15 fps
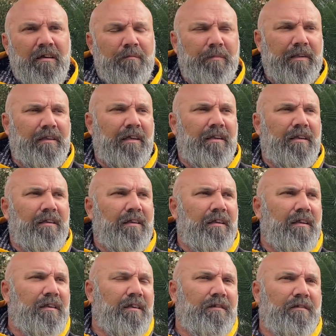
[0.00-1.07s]
but that
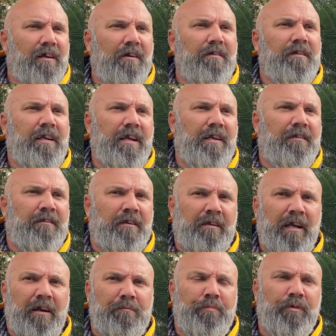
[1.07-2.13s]
there's no need to
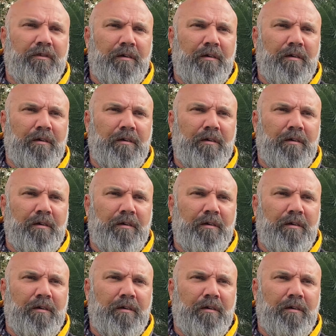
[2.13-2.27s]
go put